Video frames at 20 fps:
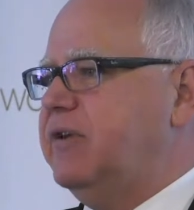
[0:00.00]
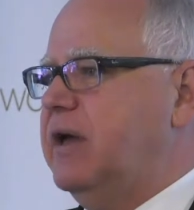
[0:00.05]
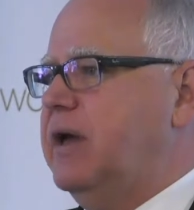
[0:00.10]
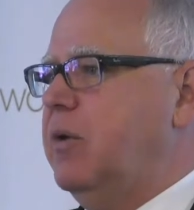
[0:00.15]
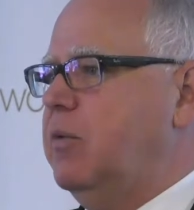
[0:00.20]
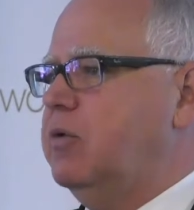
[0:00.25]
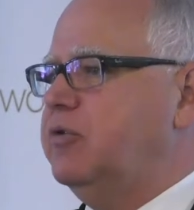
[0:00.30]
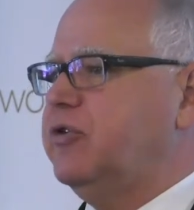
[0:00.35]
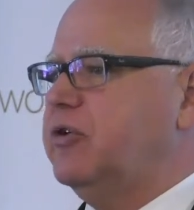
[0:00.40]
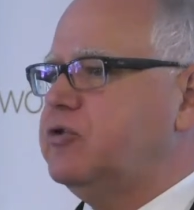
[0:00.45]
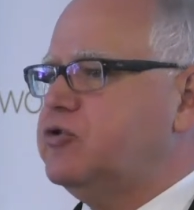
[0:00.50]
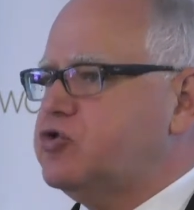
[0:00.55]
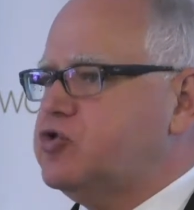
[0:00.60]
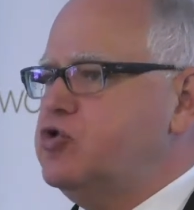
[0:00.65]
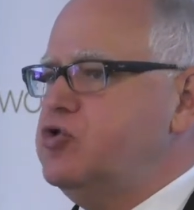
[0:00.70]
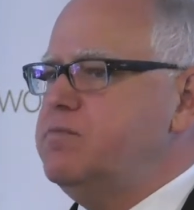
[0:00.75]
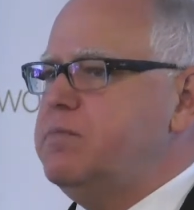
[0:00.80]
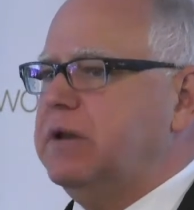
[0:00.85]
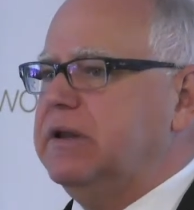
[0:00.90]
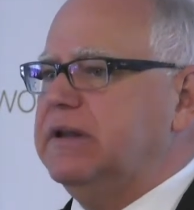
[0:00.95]
It was a
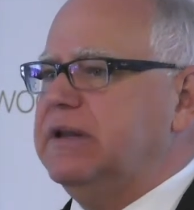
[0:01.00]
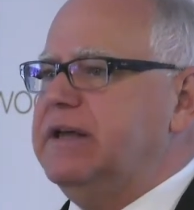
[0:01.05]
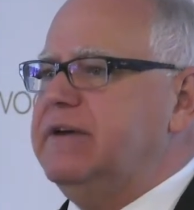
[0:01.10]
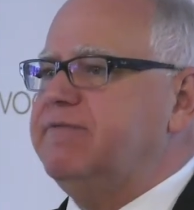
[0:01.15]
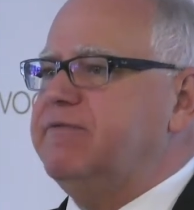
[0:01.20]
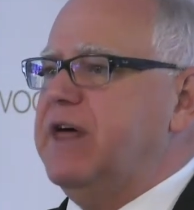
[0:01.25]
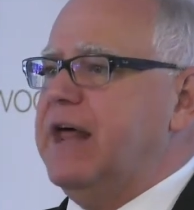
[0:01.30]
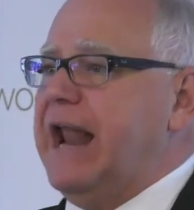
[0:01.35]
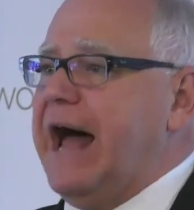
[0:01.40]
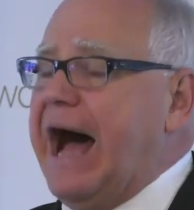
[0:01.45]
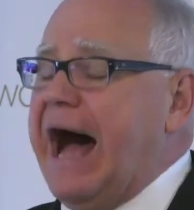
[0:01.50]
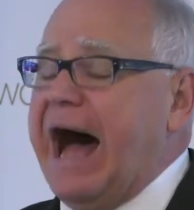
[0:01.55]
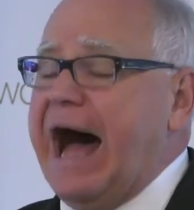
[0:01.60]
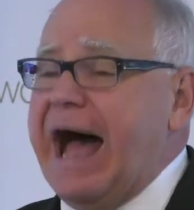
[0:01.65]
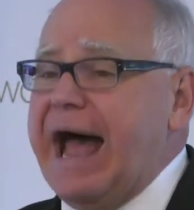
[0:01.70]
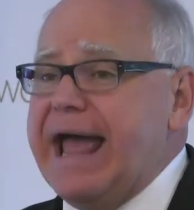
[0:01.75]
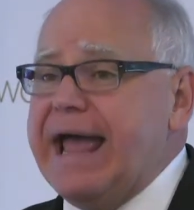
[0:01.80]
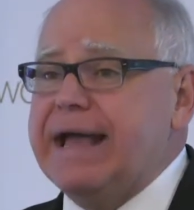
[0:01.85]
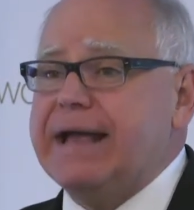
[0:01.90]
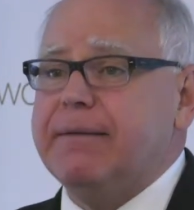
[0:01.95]
true belief that
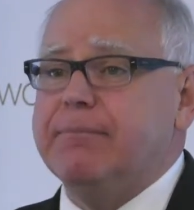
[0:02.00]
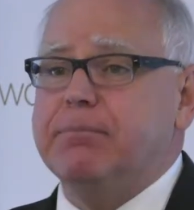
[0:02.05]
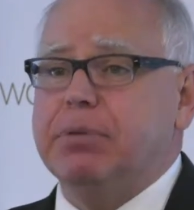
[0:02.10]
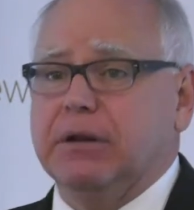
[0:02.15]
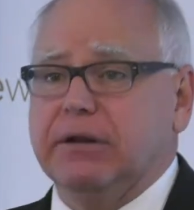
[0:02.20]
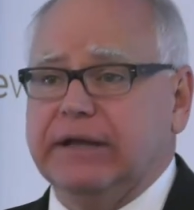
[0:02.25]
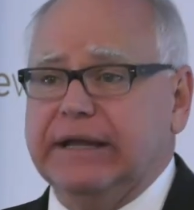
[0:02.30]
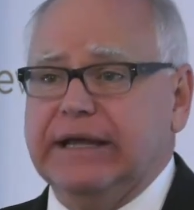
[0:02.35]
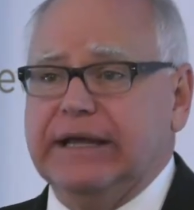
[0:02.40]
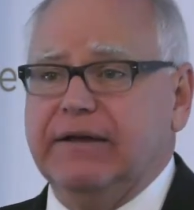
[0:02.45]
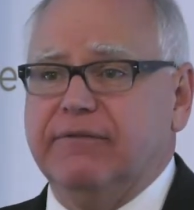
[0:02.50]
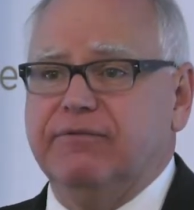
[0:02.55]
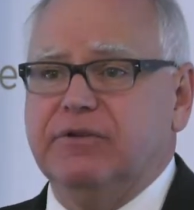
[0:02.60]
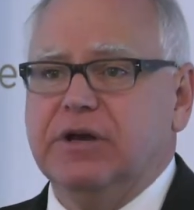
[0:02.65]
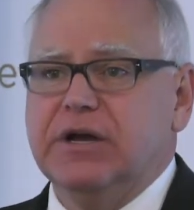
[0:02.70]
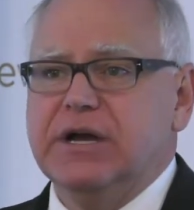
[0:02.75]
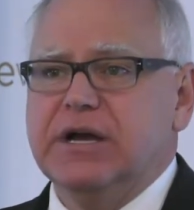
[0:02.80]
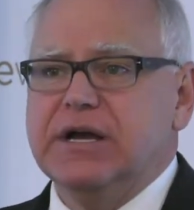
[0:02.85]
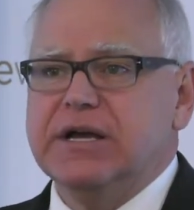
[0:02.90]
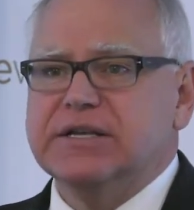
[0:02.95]
I believed
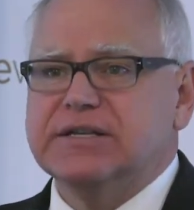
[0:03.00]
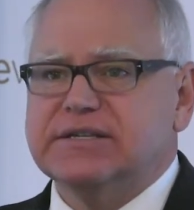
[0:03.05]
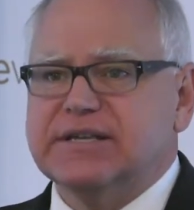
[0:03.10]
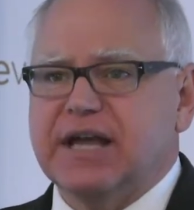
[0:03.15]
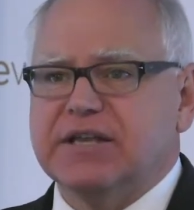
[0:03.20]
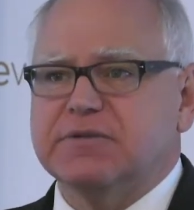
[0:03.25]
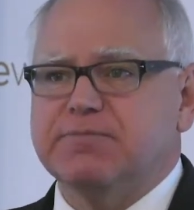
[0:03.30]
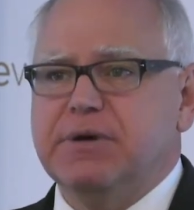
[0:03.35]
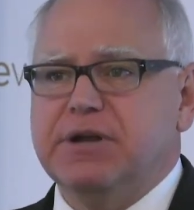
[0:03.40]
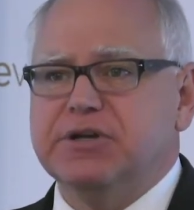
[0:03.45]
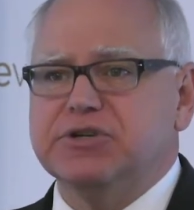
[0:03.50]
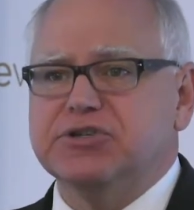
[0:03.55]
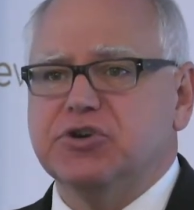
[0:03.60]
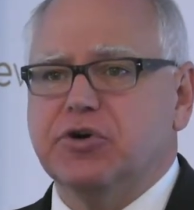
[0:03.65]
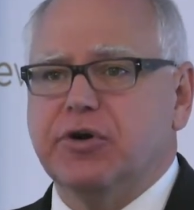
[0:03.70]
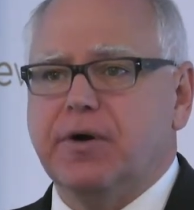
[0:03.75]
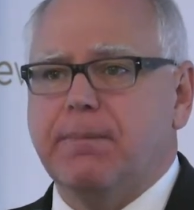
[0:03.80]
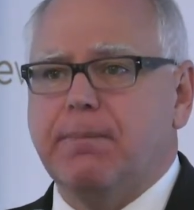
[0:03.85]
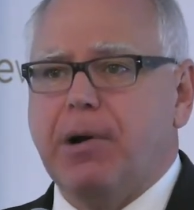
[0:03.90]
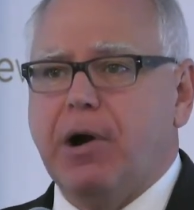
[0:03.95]
sets
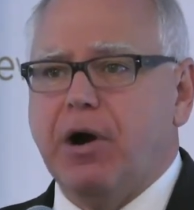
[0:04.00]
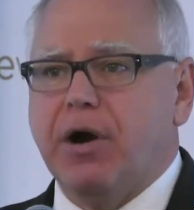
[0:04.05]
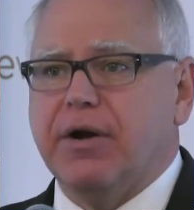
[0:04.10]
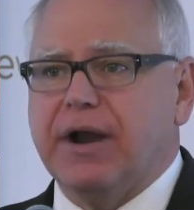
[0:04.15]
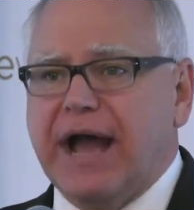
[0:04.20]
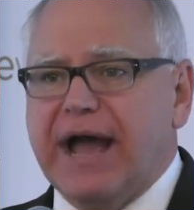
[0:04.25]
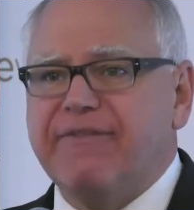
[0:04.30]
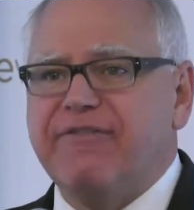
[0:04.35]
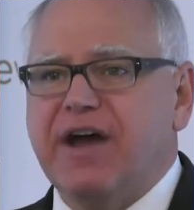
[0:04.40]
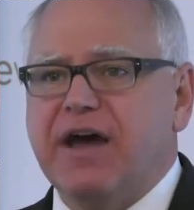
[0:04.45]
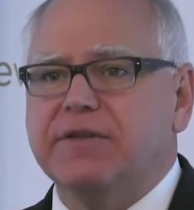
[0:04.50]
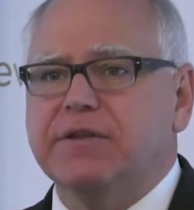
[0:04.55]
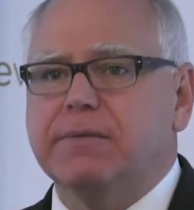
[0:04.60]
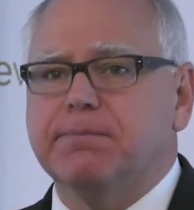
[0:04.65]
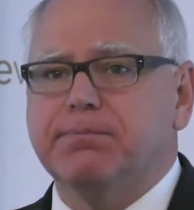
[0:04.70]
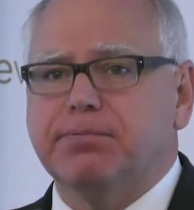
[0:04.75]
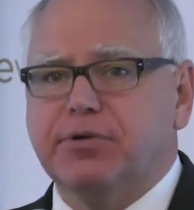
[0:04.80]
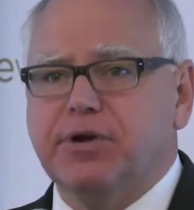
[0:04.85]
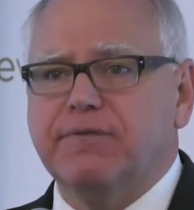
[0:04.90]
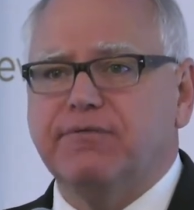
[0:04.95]
Minnesota apart. And I've had the
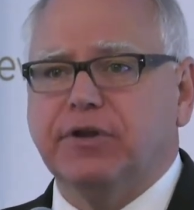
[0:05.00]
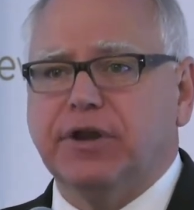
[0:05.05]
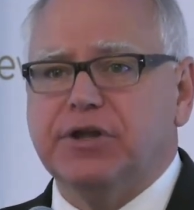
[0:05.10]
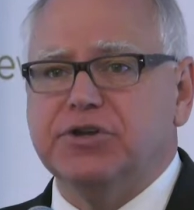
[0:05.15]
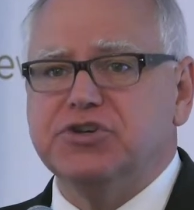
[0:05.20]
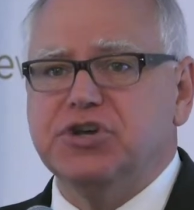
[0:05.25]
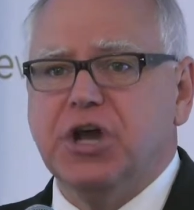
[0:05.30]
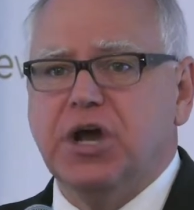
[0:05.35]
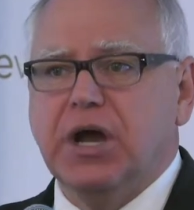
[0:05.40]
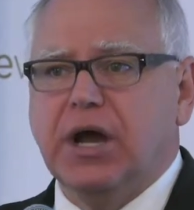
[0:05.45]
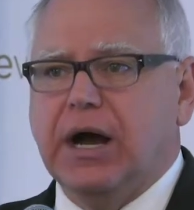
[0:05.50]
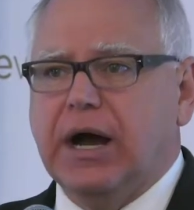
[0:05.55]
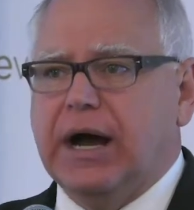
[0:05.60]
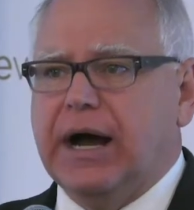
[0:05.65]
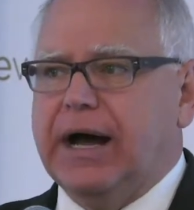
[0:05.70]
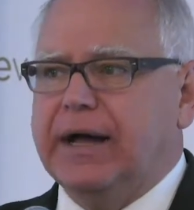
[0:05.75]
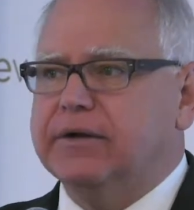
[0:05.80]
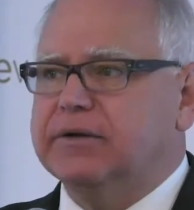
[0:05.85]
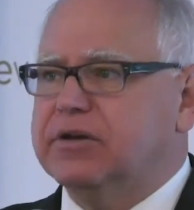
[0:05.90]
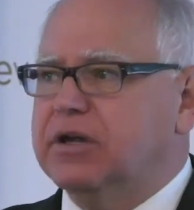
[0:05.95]
privilege
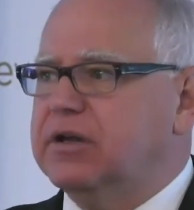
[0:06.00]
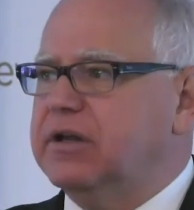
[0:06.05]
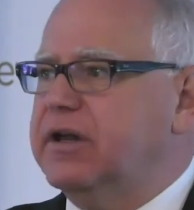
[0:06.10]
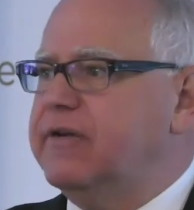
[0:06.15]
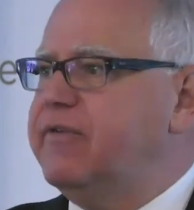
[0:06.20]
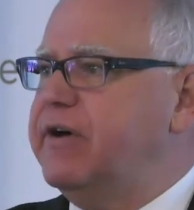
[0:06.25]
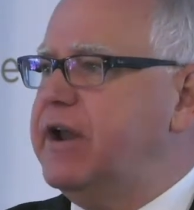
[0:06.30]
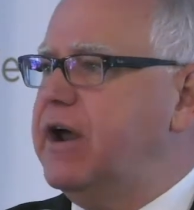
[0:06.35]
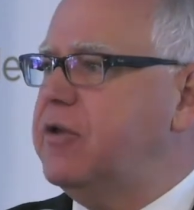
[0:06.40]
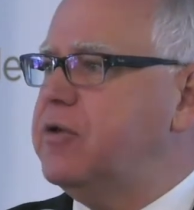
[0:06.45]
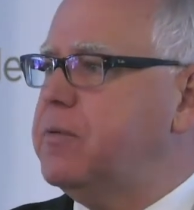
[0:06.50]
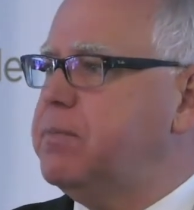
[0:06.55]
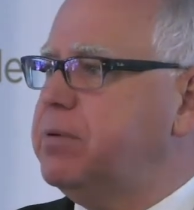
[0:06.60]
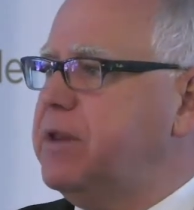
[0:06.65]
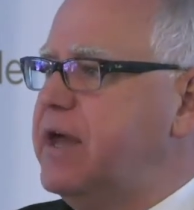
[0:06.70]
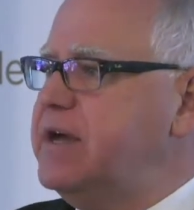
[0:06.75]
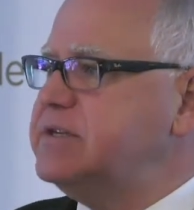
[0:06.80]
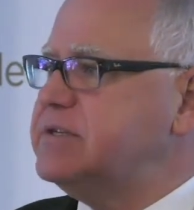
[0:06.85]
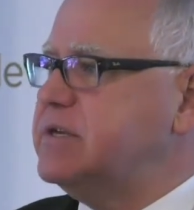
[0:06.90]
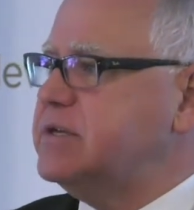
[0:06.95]
to live in other
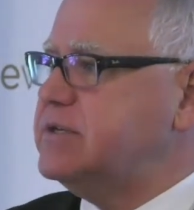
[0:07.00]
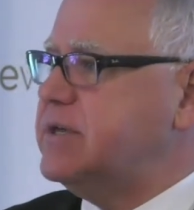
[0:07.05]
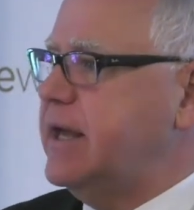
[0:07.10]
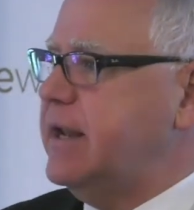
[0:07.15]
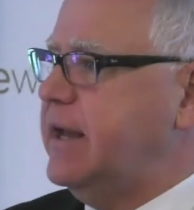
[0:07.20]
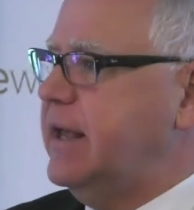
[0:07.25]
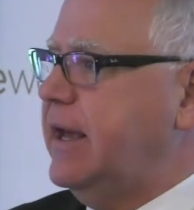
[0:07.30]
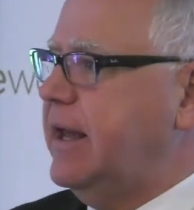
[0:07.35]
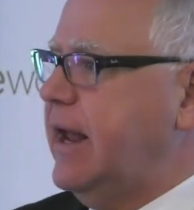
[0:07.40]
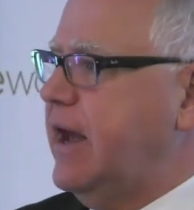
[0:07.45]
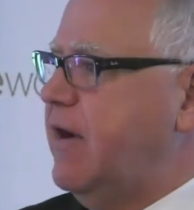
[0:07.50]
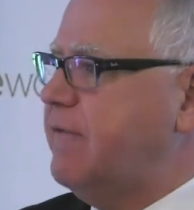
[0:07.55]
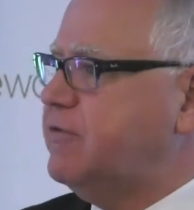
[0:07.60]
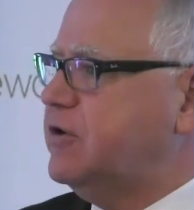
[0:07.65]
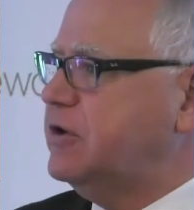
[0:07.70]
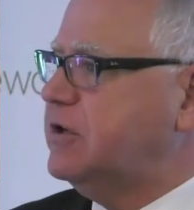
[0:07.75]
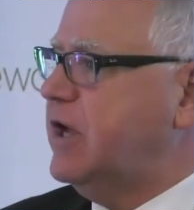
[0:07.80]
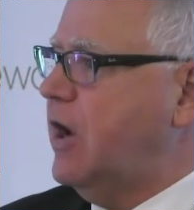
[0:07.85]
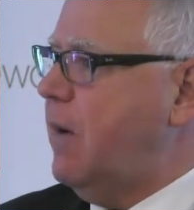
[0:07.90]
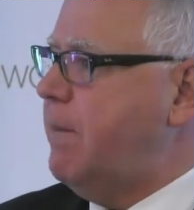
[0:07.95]
places. And I
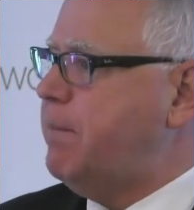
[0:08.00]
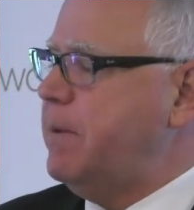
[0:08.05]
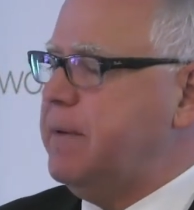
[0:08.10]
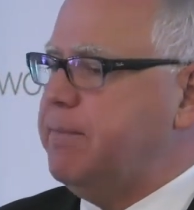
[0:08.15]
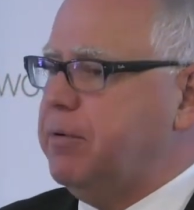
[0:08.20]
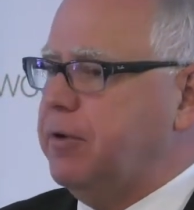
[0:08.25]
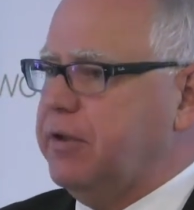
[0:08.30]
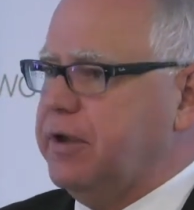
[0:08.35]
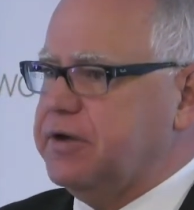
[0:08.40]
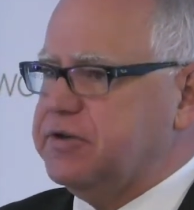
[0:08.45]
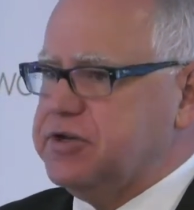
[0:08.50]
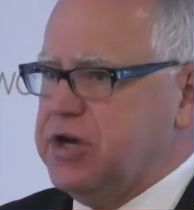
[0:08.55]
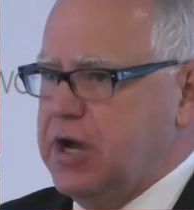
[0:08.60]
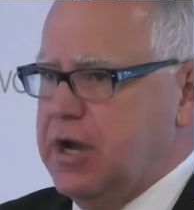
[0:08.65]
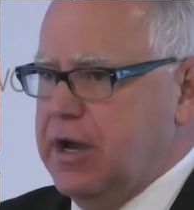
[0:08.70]
often tell people this,